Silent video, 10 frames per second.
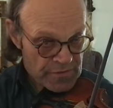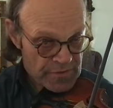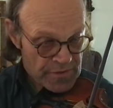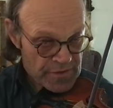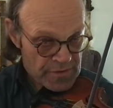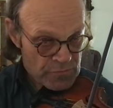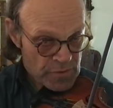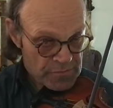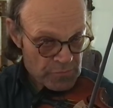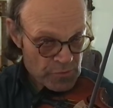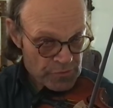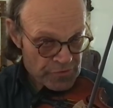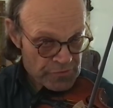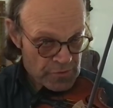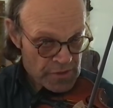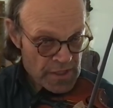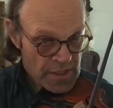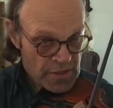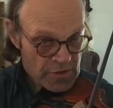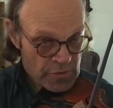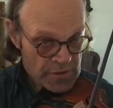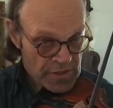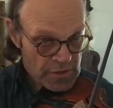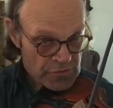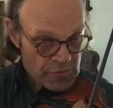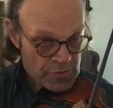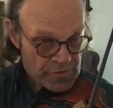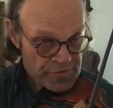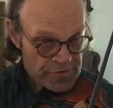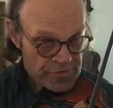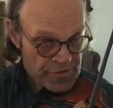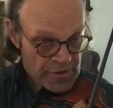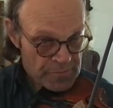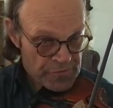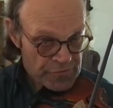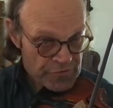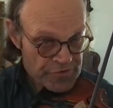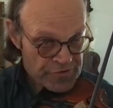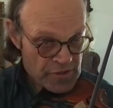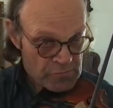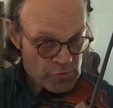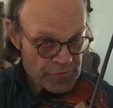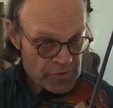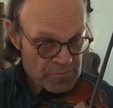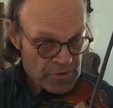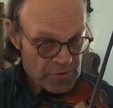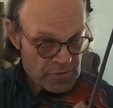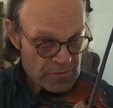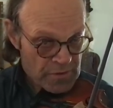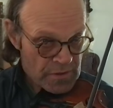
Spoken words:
the one bow stroke going down towards the tip. So just start moving your bow.